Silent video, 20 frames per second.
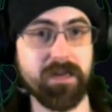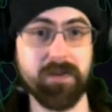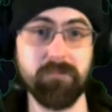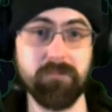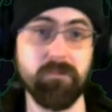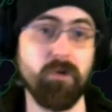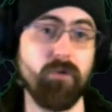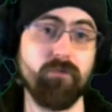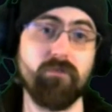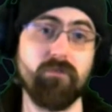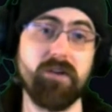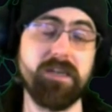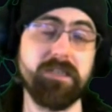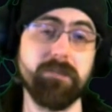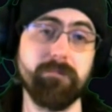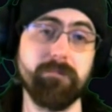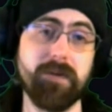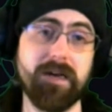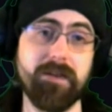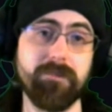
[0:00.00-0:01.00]
not great
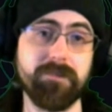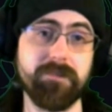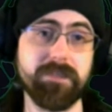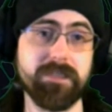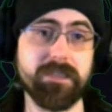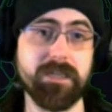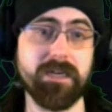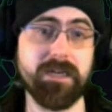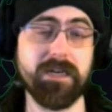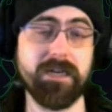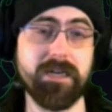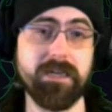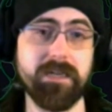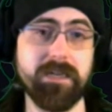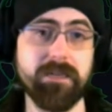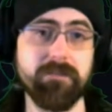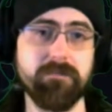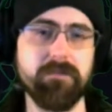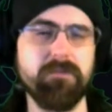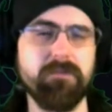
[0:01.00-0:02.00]
at maths.
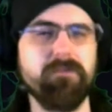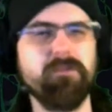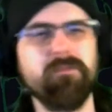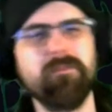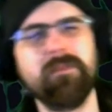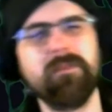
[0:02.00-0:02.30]
Well,